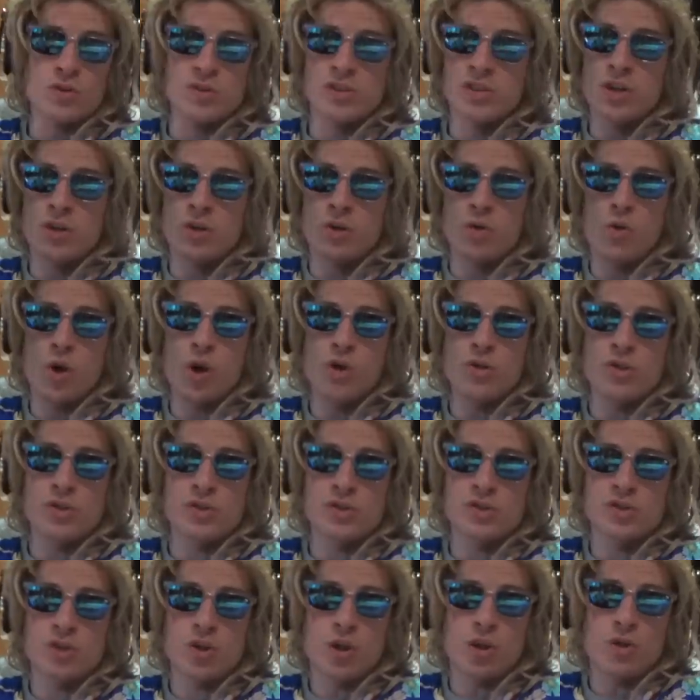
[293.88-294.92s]
So to quote the
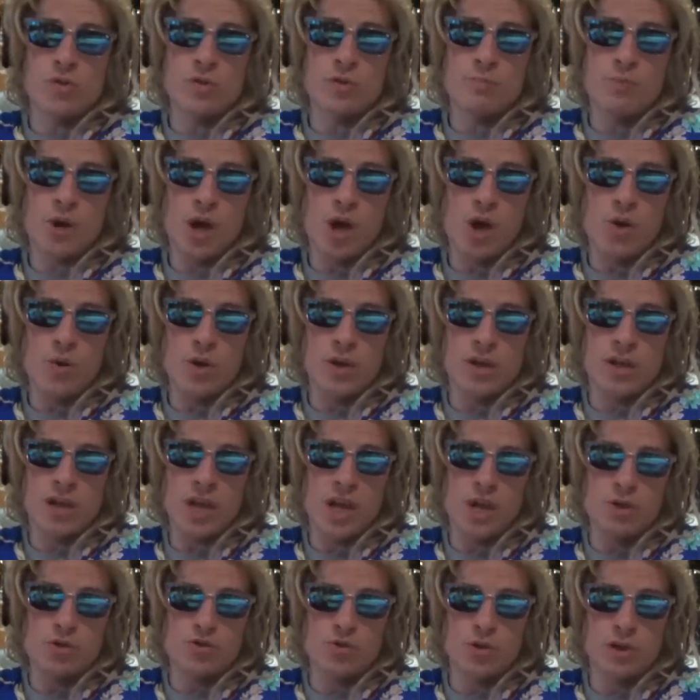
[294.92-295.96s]
scholar and poet
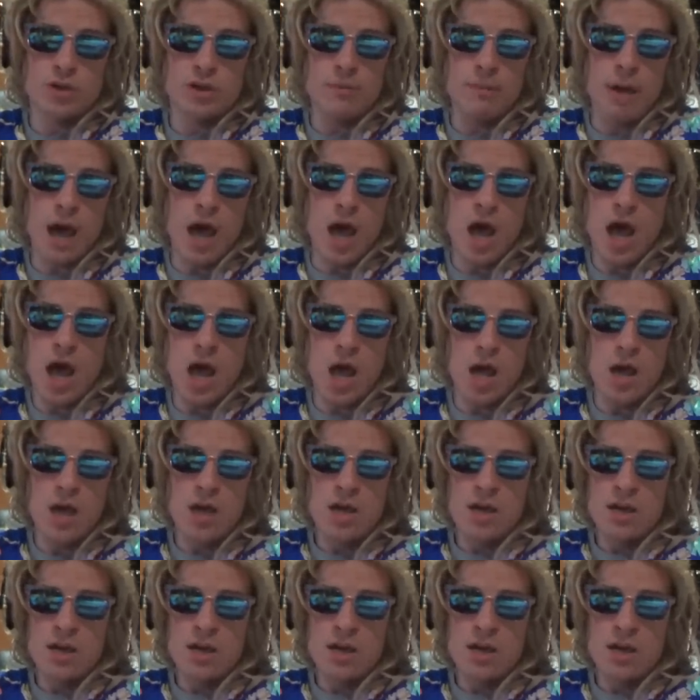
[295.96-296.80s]
Kendrick Lamar,